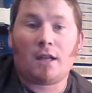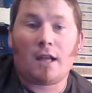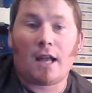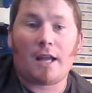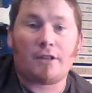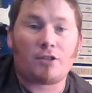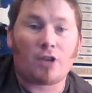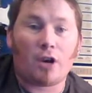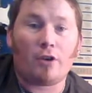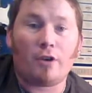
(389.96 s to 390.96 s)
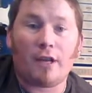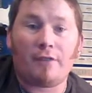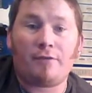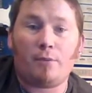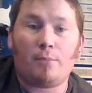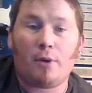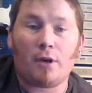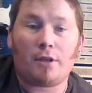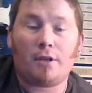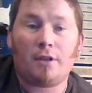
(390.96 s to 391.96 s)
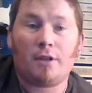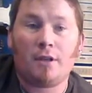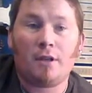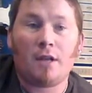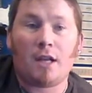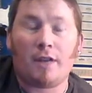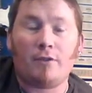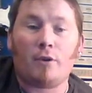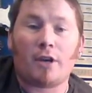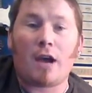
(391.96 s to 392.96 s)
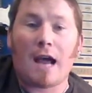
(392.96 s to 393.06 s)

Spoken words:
And so if you want to go